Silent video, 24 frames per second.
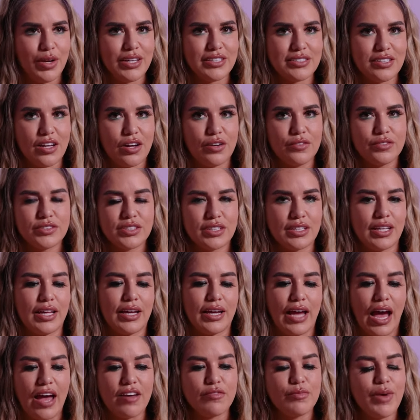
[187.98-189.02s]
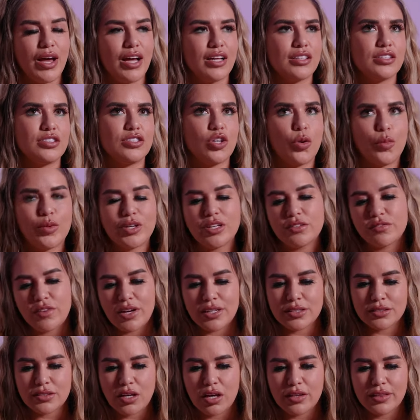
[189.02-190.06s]
myself. Like I've met so many
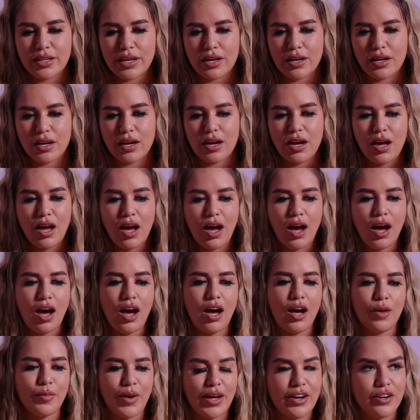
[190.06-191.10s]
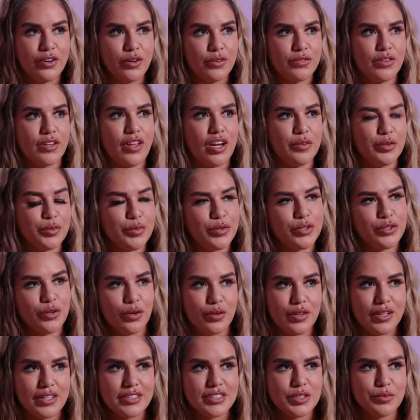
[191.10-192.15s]
friends on there. Um, I don't know if a lot of people
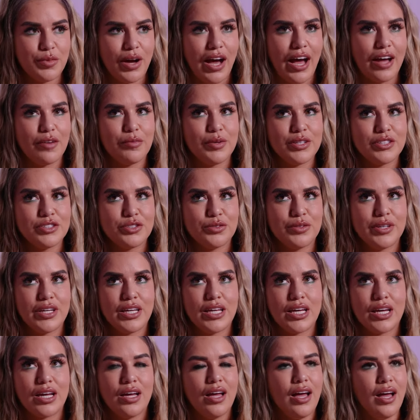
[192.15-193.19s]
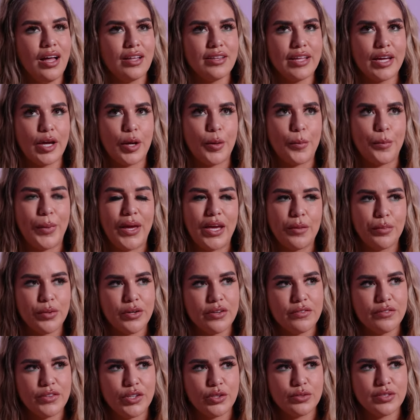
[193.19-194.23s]
know this, but I've been doing like
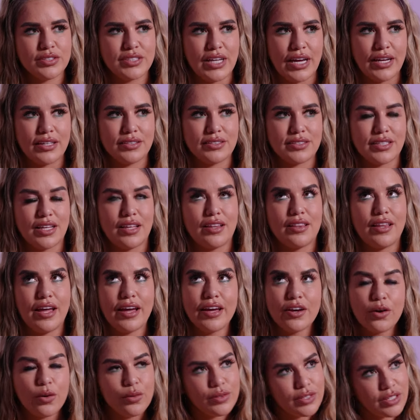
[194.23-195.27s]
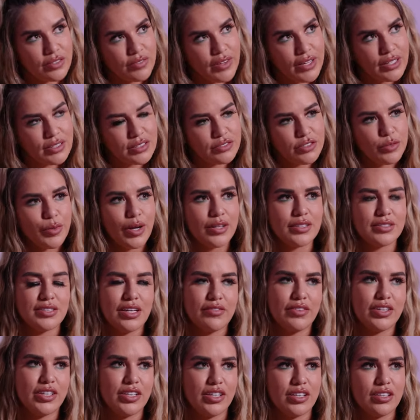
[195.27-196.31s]
pay-per-view sites like OnlyFans for about
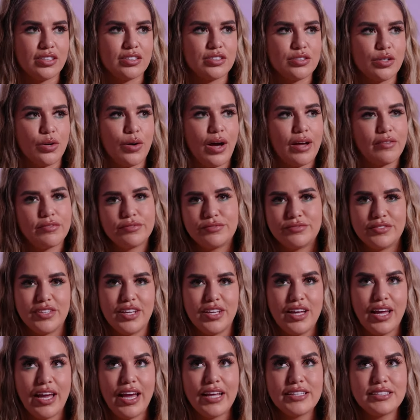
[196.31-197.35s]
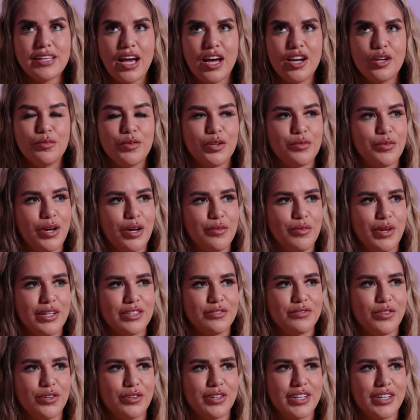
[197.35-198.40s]
seven years. So I've, it's kind of been my
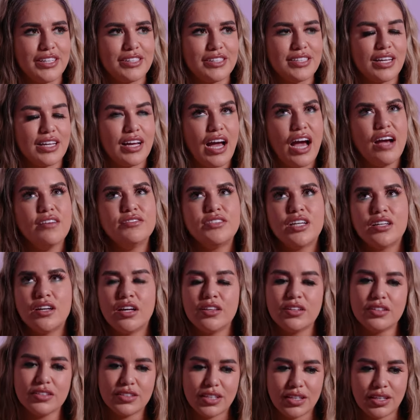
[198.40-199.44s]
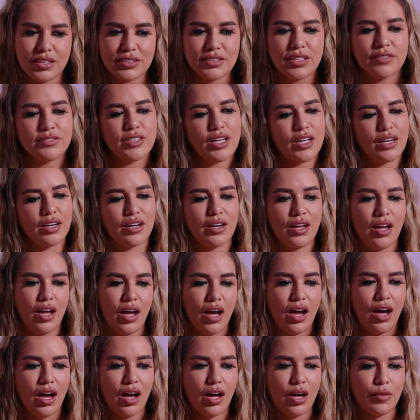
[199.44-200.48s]
main focus. Like I've done other things. I've done
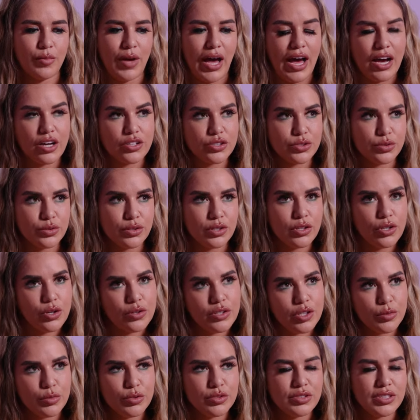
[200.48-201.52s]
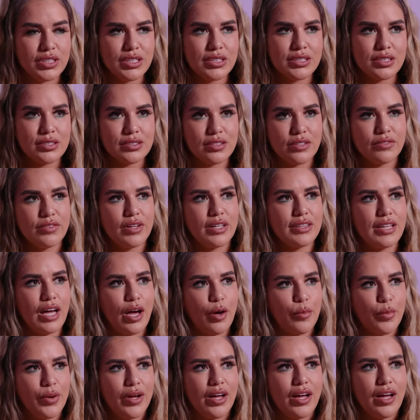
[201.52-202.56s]
um, actual clothing boutiques and stuff like
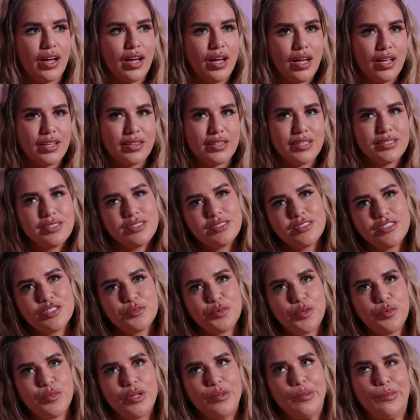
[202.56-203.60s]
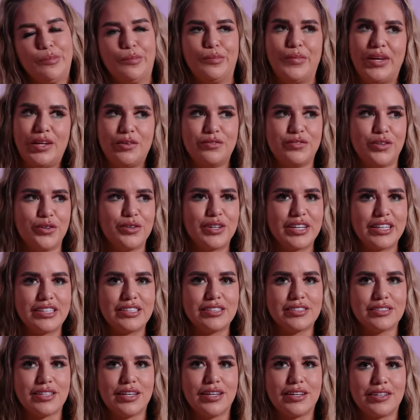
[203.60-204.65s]
that, but this has just been my main
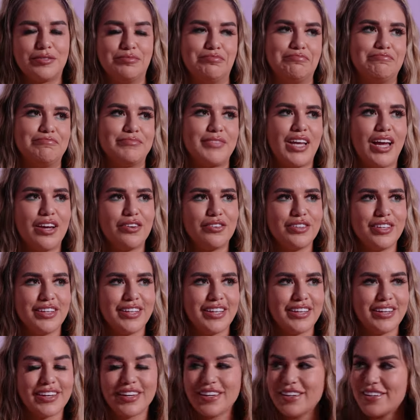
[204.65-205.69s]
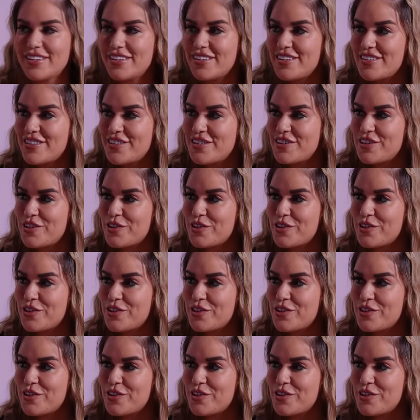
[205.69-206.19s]
focus. Like, is it because it's the most